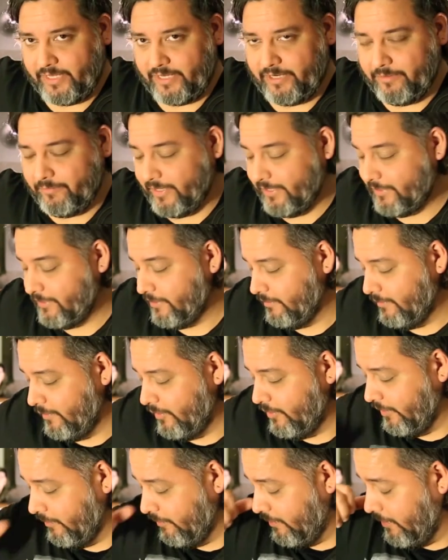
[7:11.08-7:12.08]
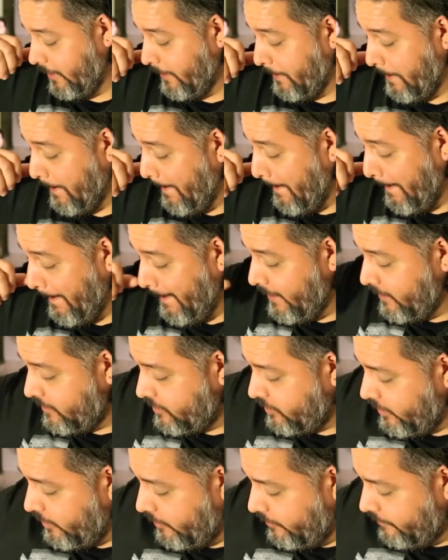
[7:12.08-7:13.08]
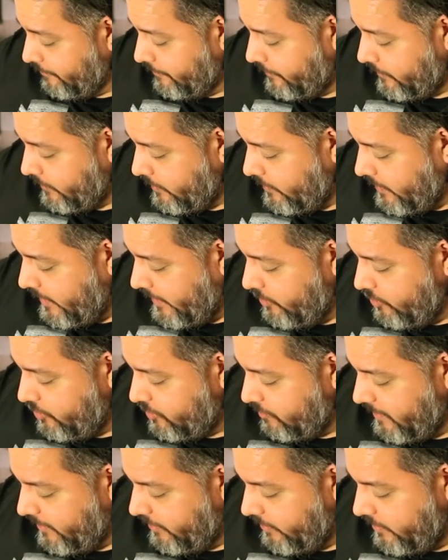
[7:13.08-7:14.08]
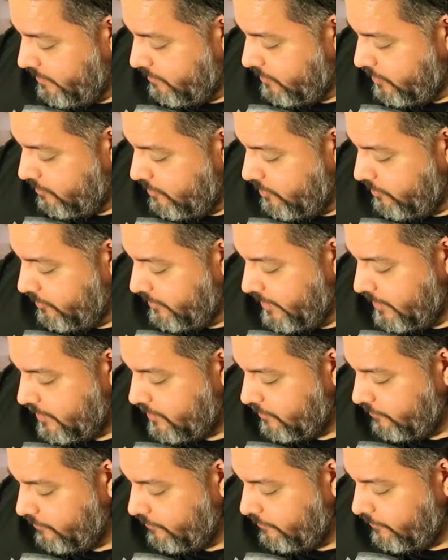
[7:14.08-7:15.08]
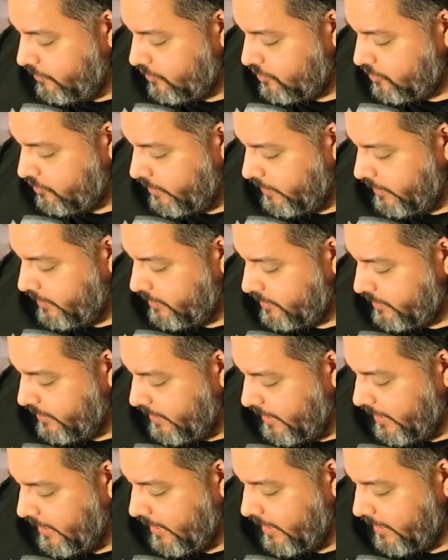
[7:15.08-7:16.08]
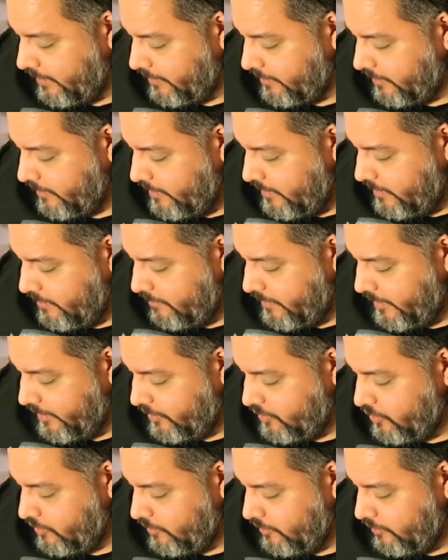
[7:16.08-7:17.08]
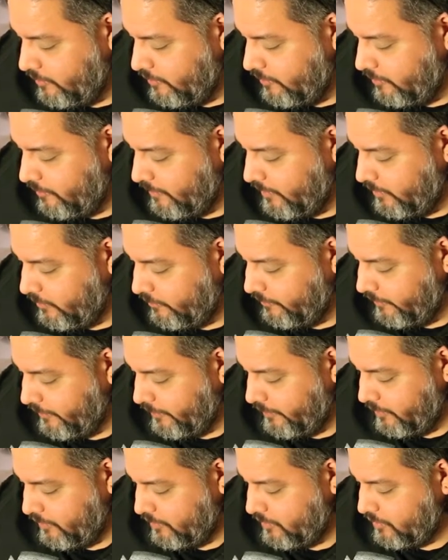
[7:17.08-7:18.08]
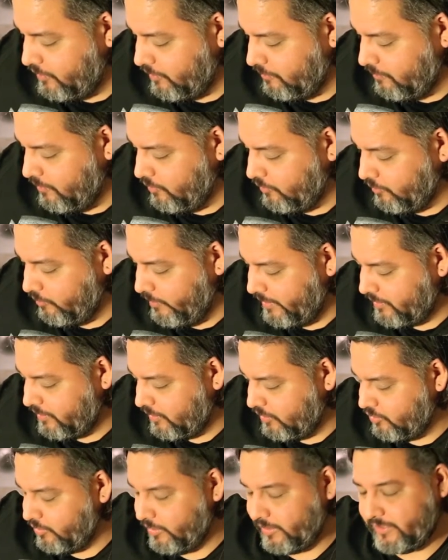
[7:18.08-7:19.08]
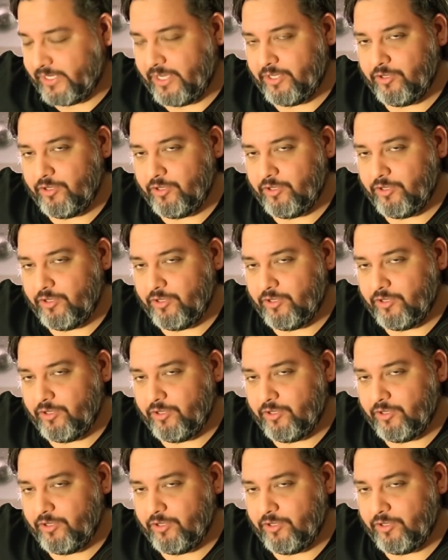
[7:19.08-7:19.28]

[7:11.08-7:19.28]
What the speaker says: Getting back to the muting part. So I use my thumb to mute these few strings and my two middle fingers to mute the rest of the strings.